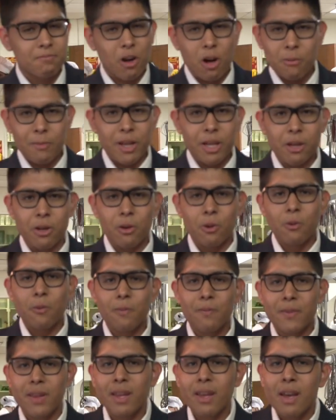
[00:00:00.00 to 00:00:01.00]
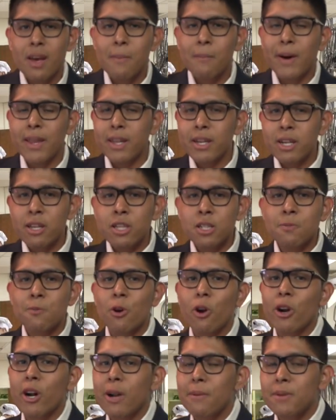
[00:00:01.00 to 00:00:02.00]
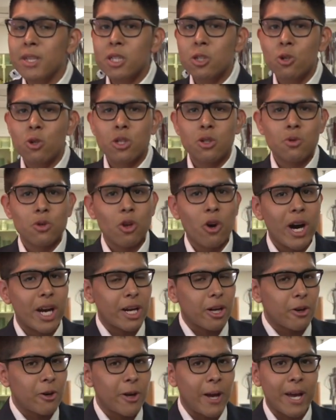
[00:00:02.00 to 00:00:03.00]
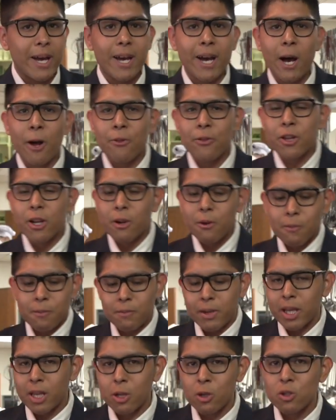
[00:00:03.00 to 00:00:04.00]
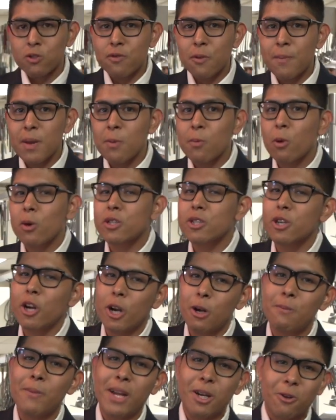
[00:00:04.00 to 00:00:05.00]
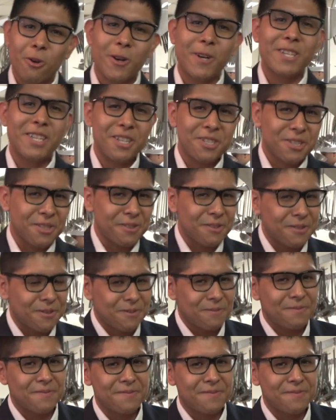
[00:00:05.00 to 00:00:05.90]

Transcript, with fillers: our menu. By the end of this program, these students will know how to create healthier menus for people with certain medical conditions.